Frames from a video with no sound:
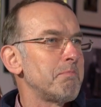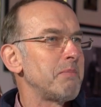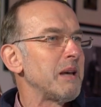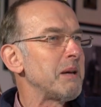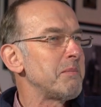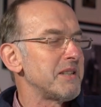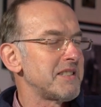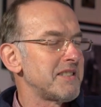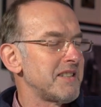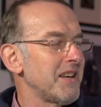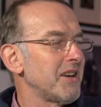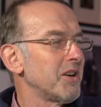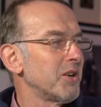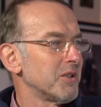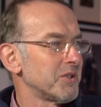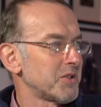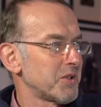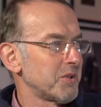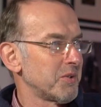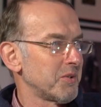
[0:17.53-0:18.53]
BBC
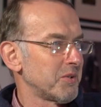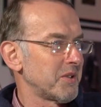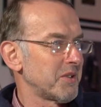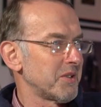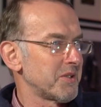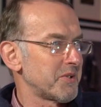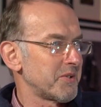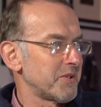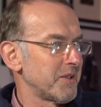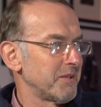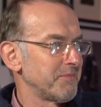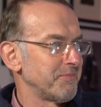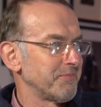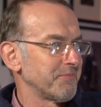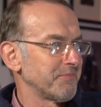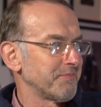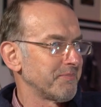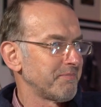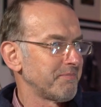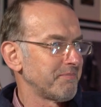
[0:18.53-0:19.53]
Concert Orchestra,
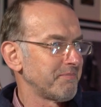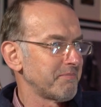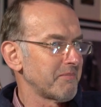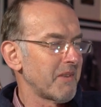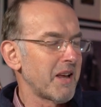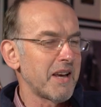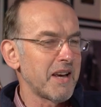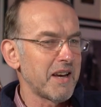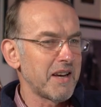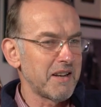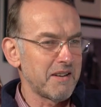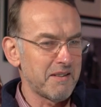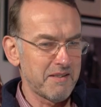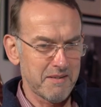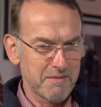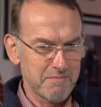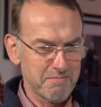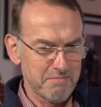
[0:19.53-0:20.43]
I had